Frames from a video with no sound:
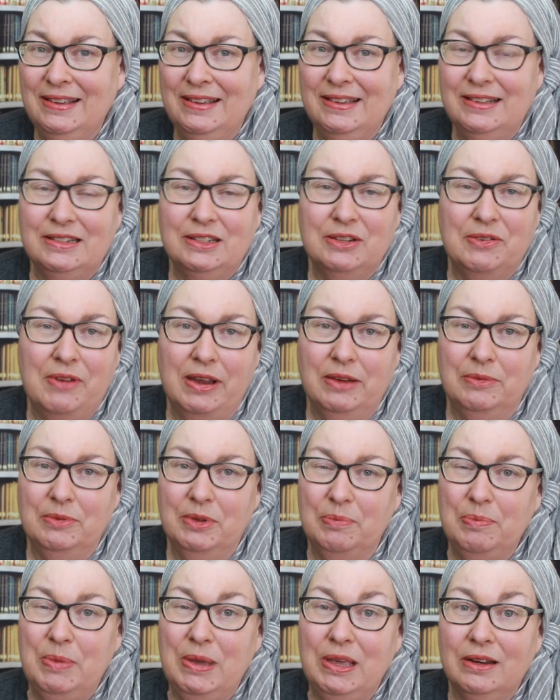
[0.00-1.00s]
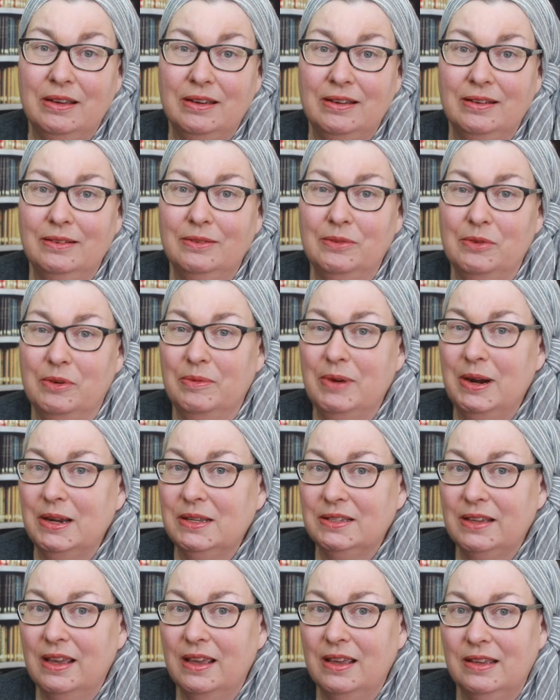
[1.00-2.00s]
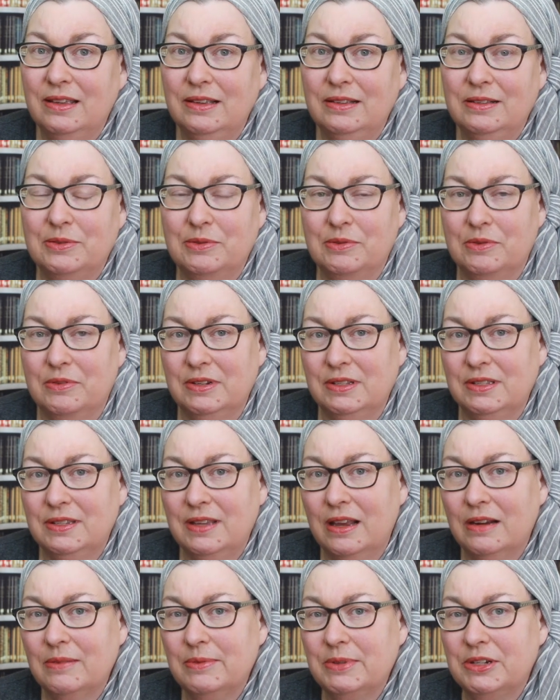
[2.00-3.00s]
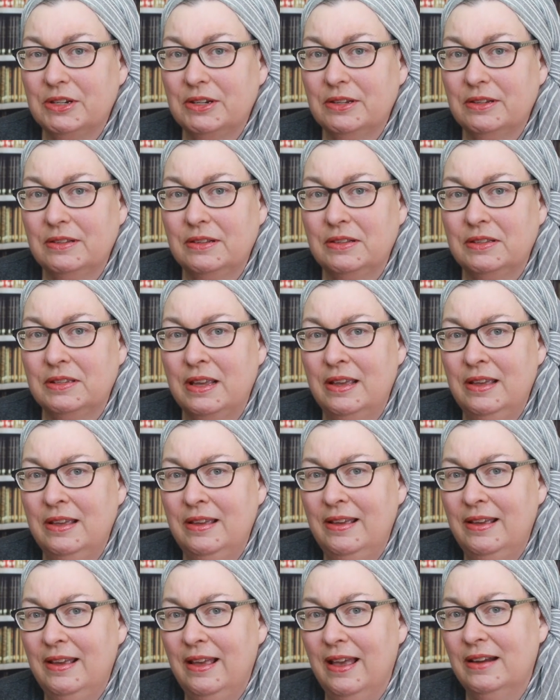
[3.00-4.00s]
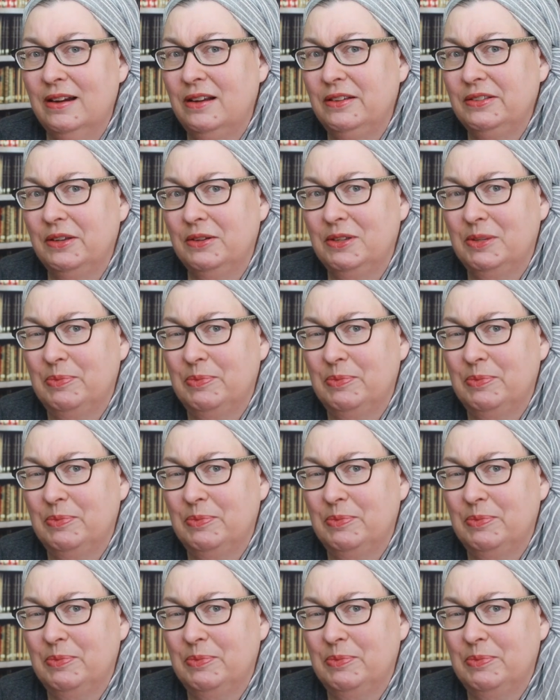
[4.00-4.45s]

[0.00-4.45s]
It's great with pita or rice cakes or in sandwiches, and also